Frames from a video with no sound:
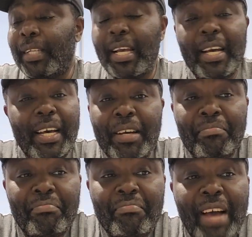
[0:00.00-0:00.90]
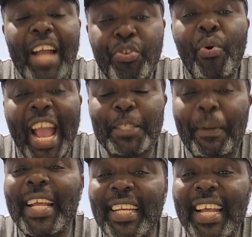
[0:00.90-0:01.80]
and you
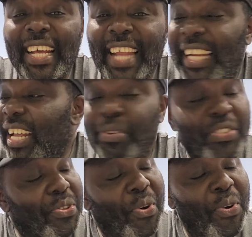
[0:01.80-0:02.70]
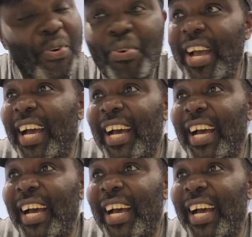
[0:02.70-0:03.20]
explain that there is no,